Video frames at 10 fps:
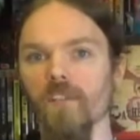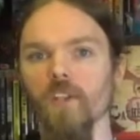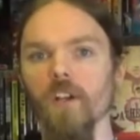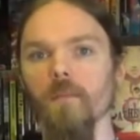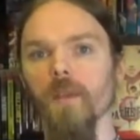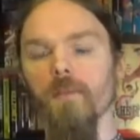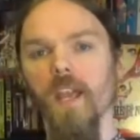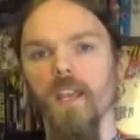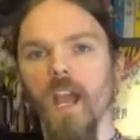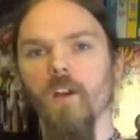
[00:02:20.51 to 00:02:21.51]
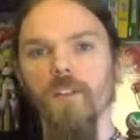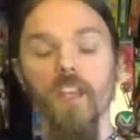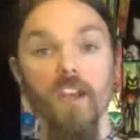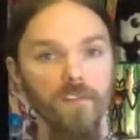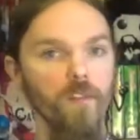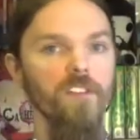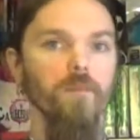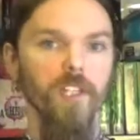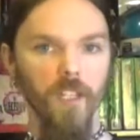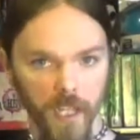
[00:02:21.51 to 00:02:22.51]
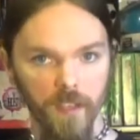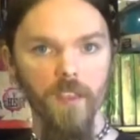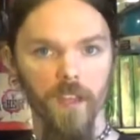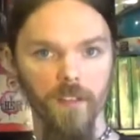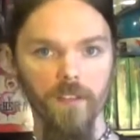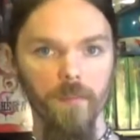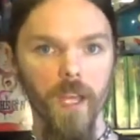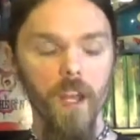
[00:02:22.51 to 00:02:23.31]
if they're going to be paying out the ass for something like this.